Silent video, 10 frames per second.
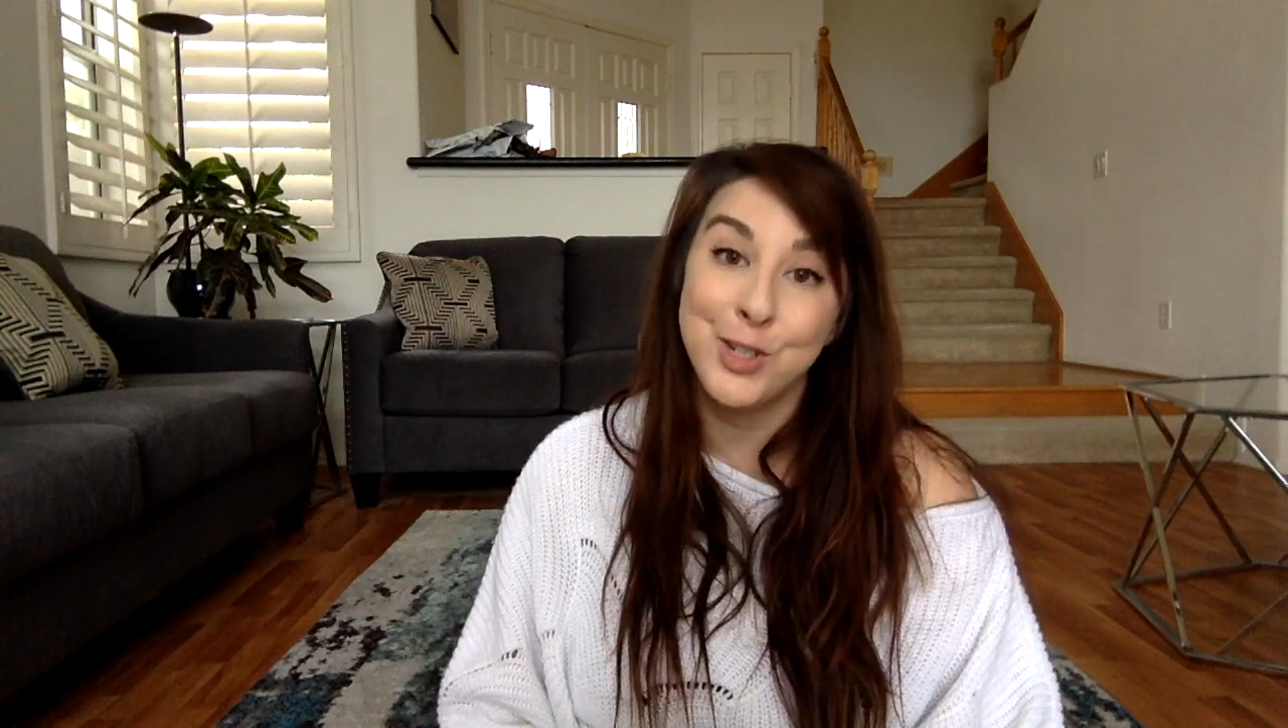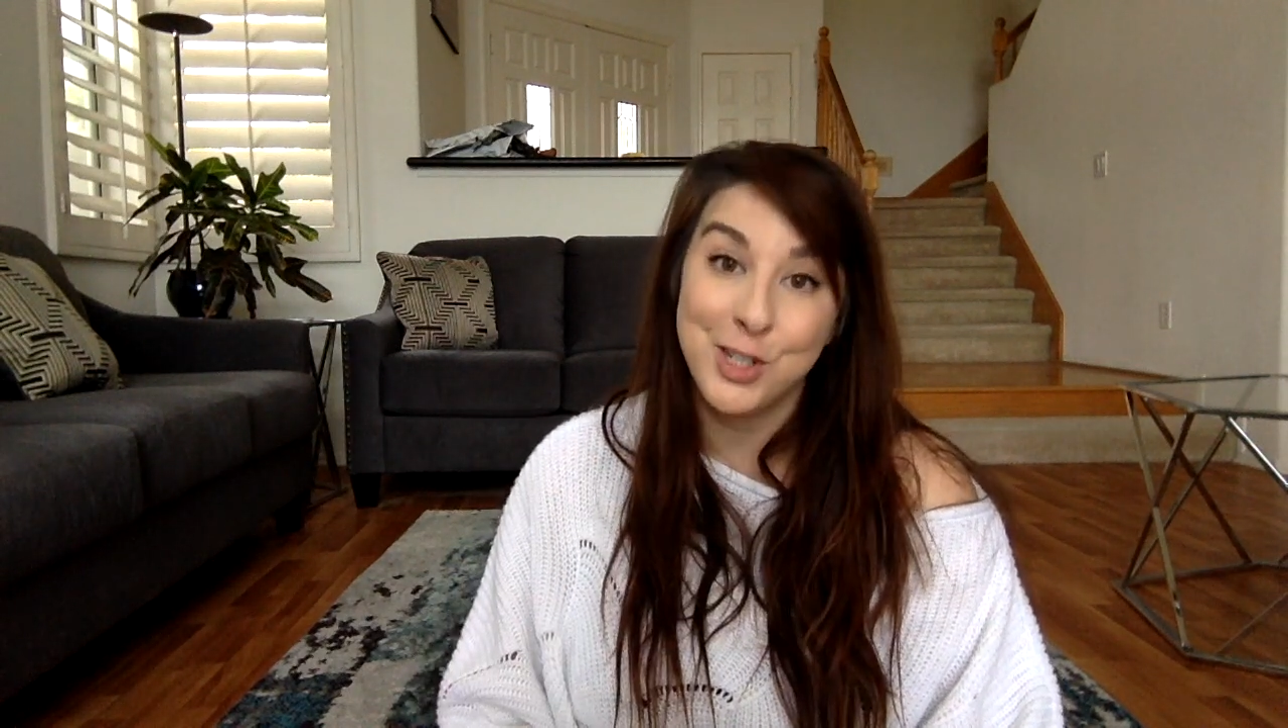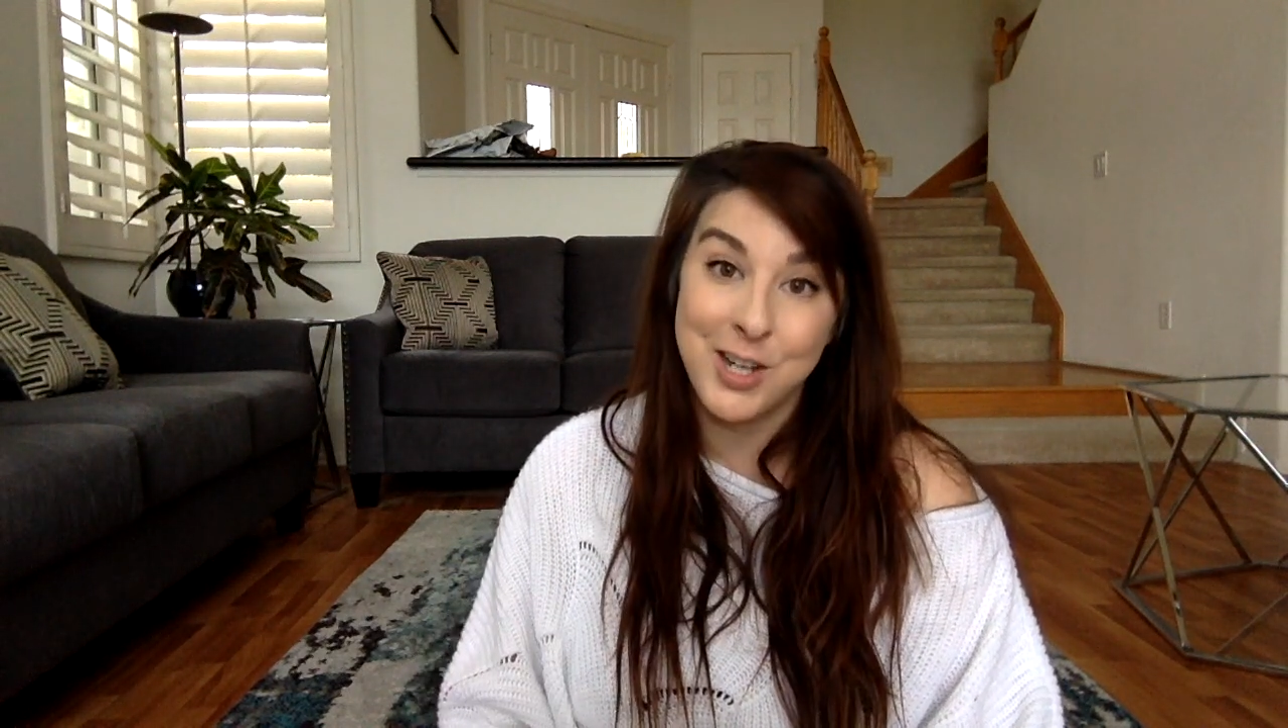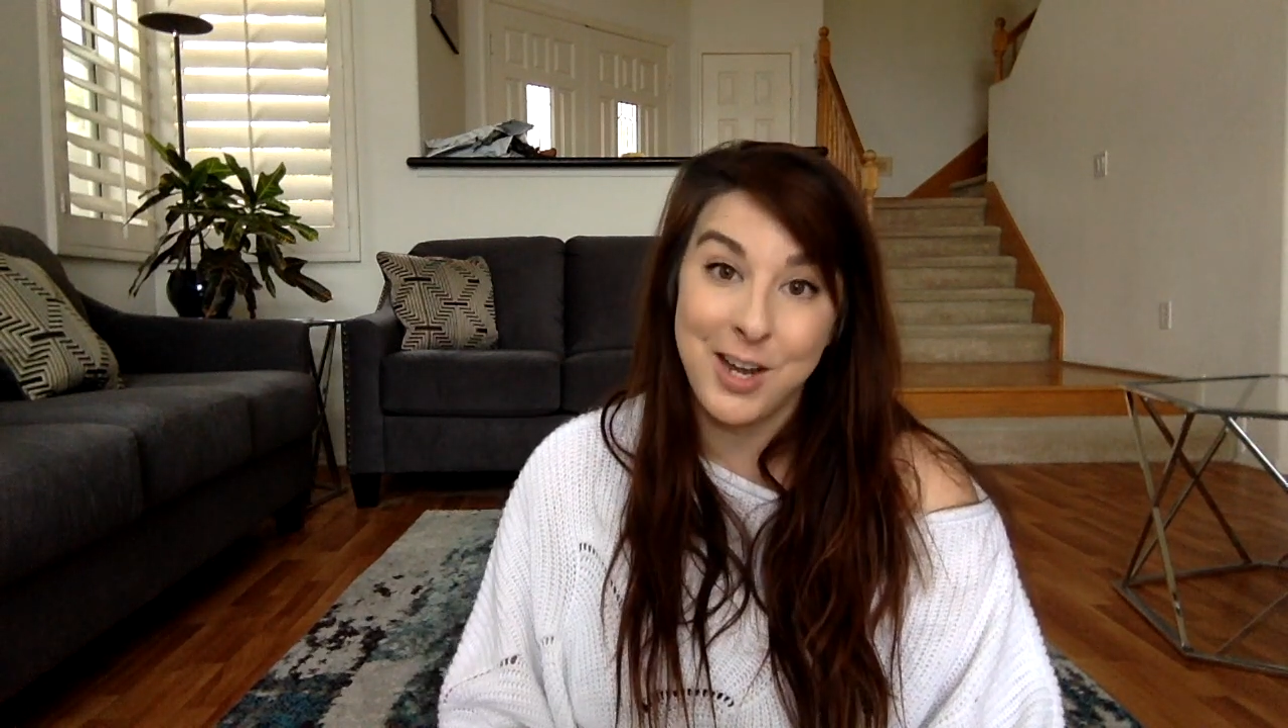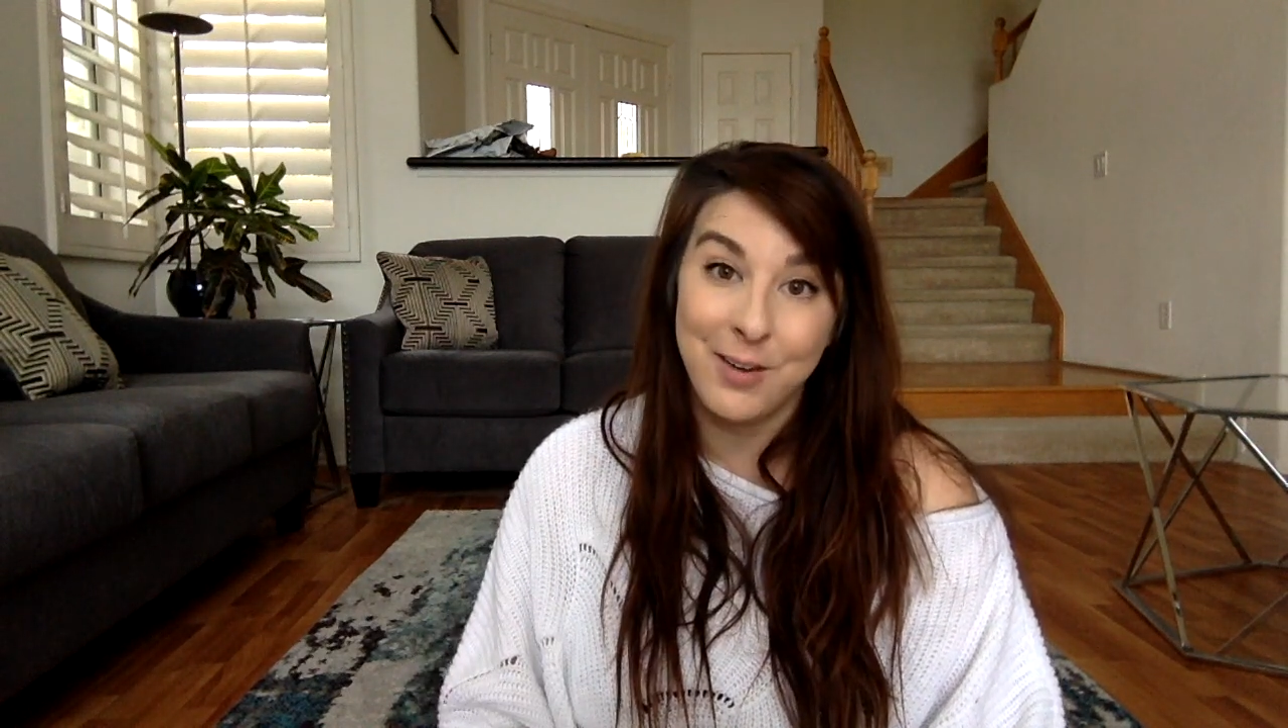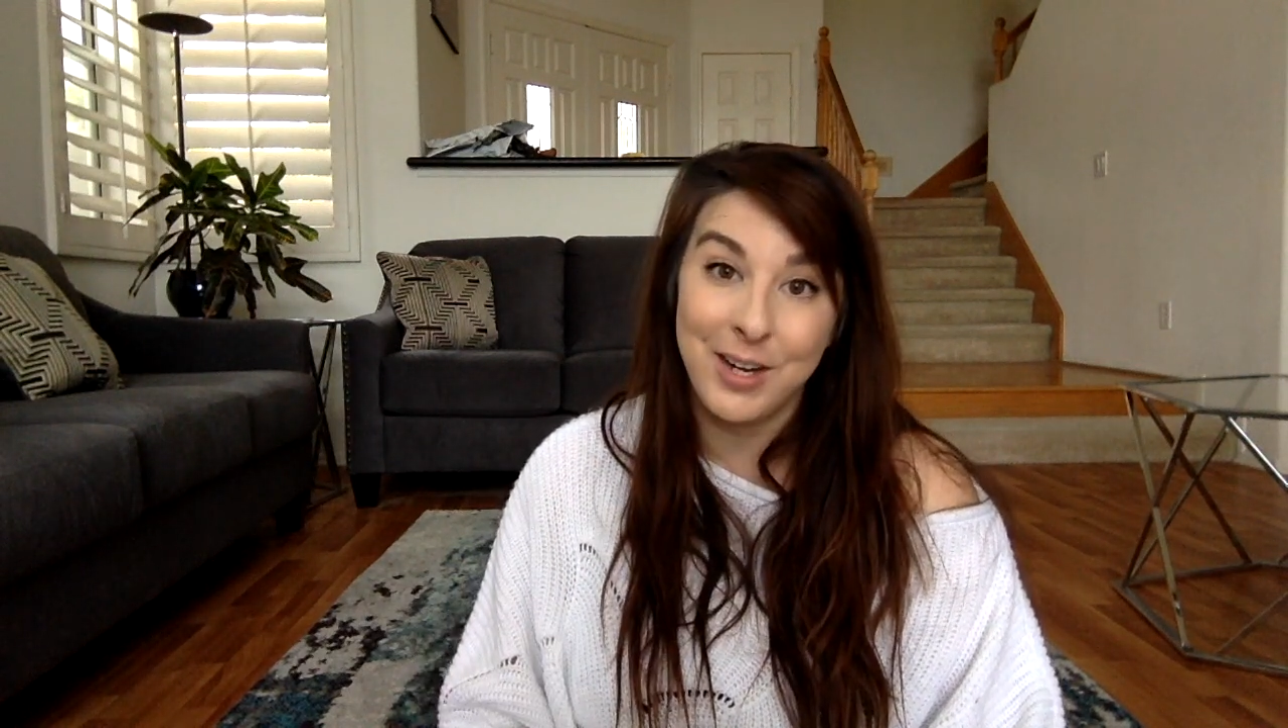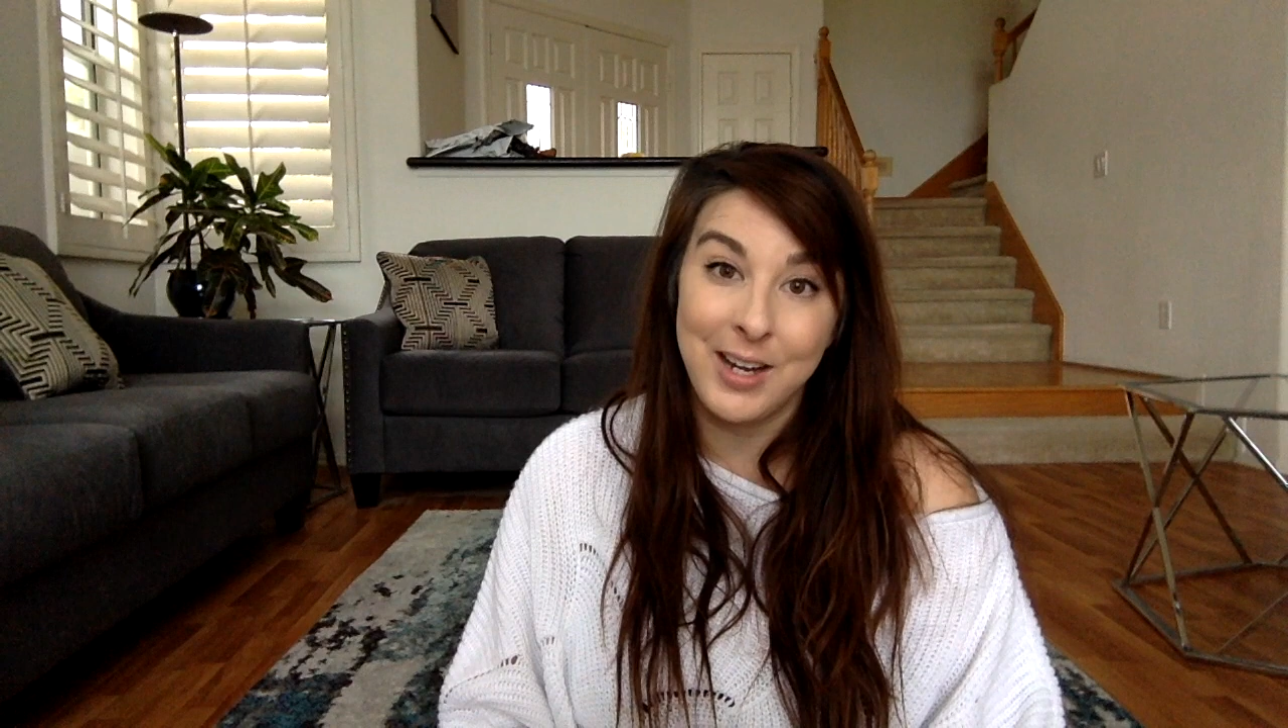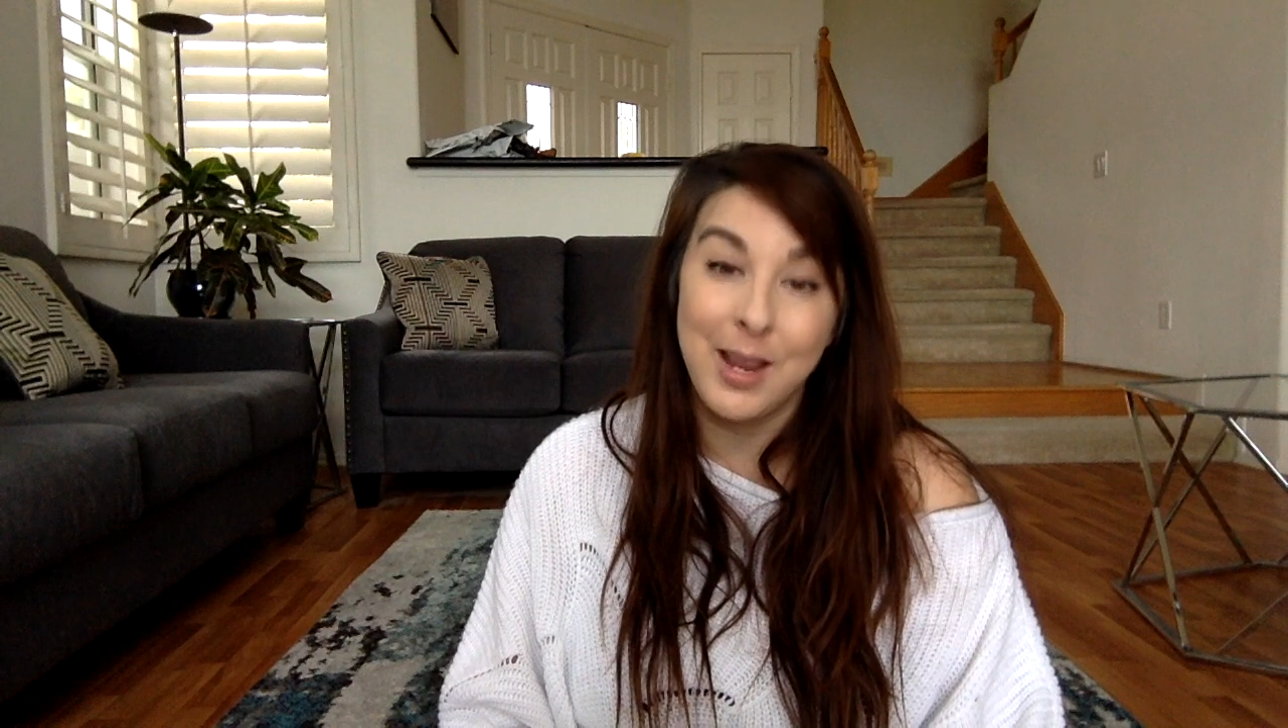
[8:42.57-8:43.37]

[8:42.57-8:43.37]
sharing